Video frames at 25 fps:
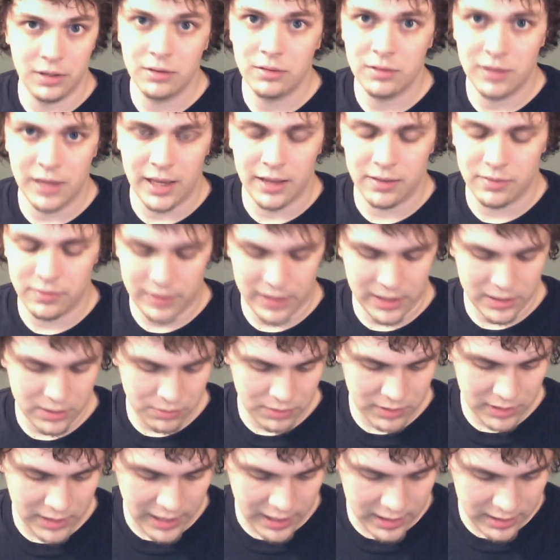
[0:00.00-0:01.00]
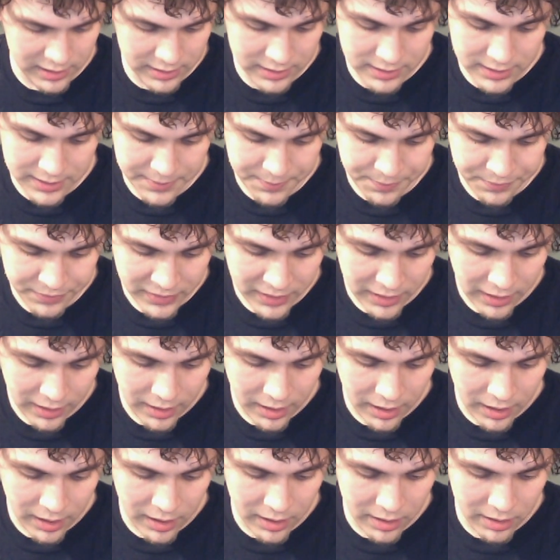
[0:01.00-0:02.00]
But yeah, that's what that is.
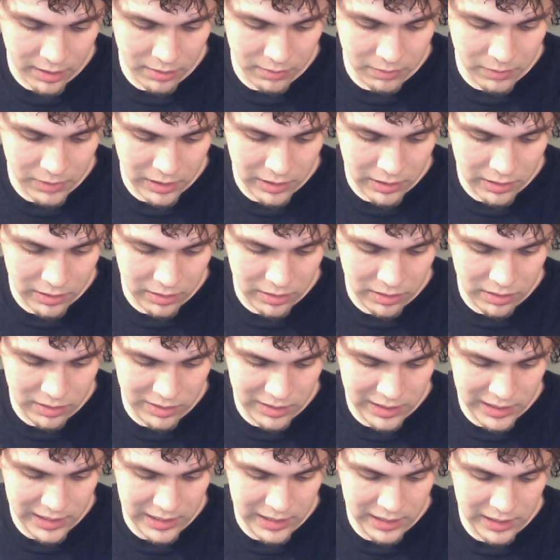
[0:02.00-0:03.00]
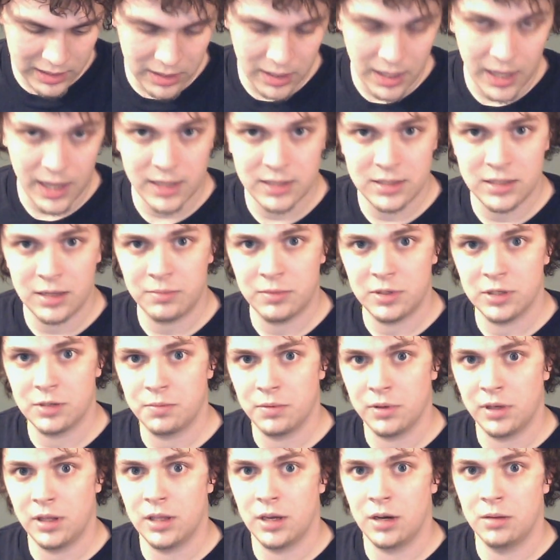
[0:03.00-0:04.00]
The heads-up
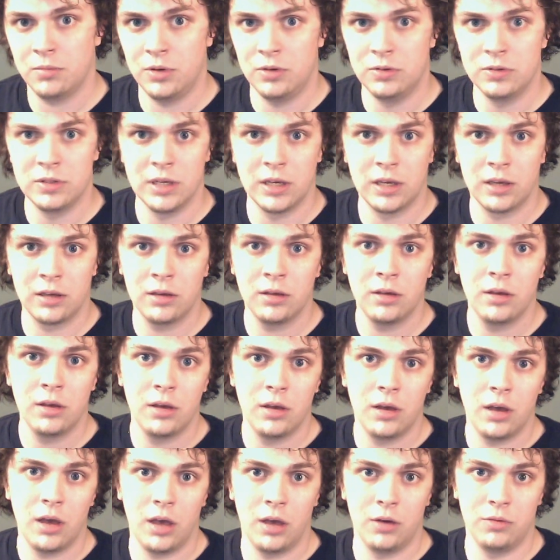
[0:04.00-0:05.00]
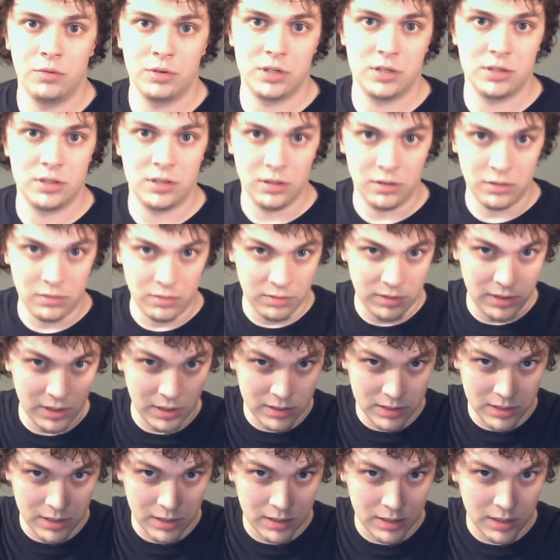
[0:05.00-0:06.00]
display that I'm using, which is the little
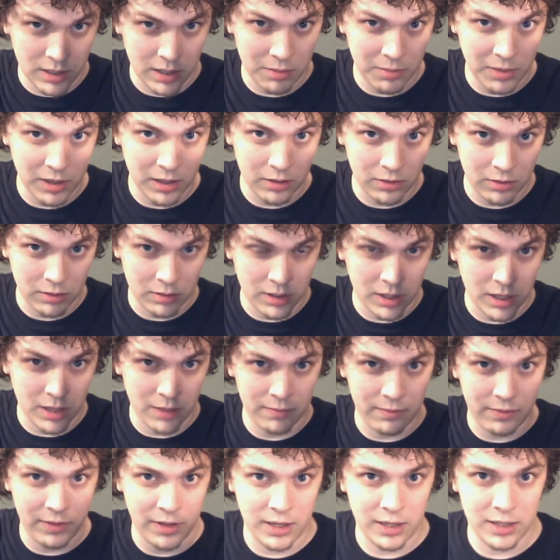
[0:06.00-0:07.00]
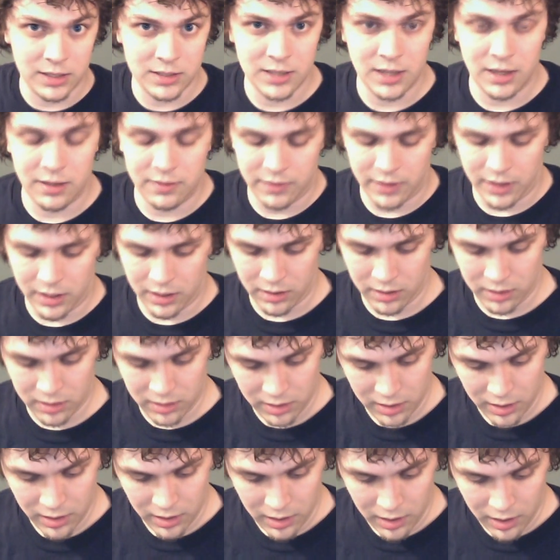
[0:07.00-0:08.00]
things that kind of make it look like I'm flying a TIE
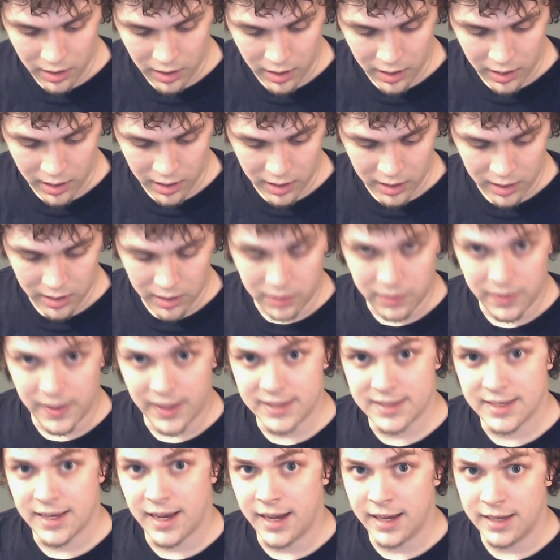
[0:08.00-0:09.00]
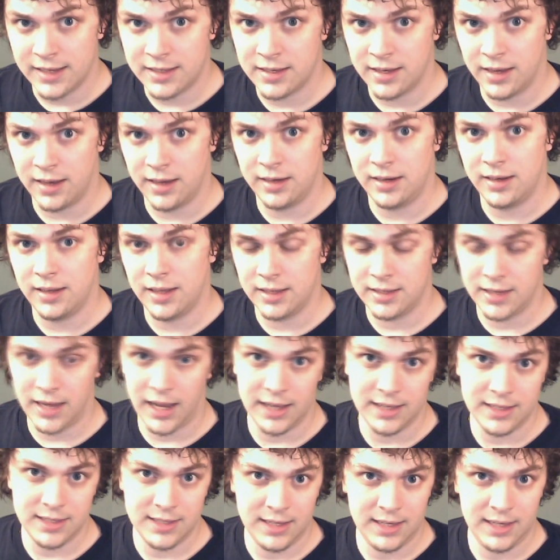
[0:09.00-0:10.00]
fighter, that's Ice HUD,
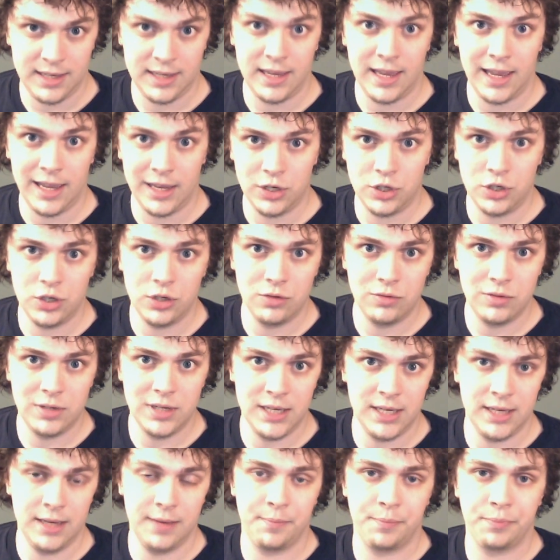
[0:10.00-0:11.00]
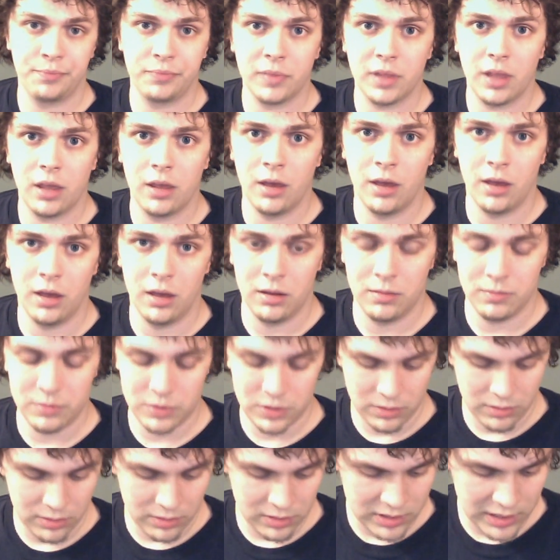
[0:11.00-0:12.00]
that I-C-E-H-U-D.
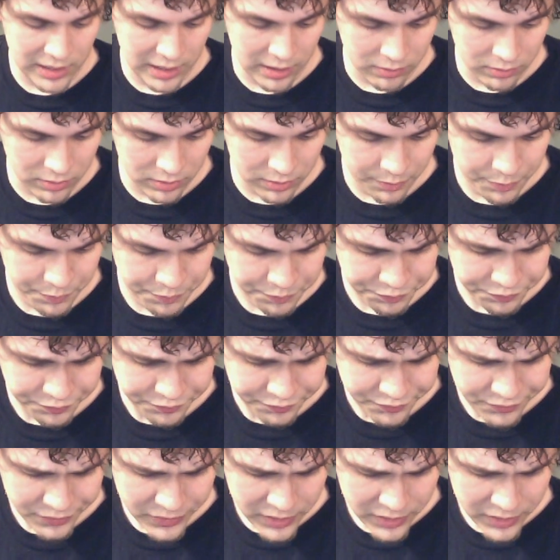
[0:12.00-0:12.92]
So there's that one.